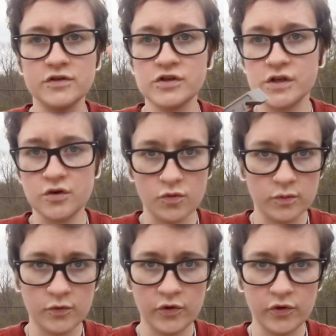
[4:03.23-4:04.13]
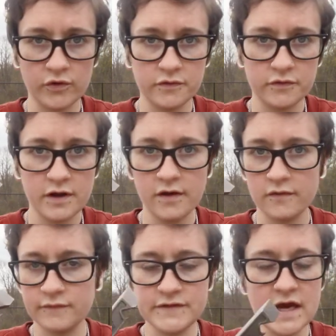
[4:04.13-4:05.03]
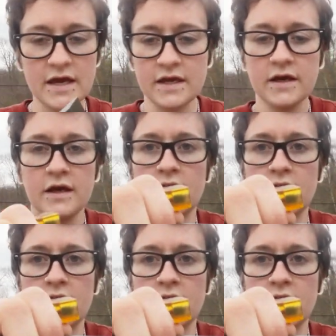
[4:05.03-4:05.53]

it's just a normal day,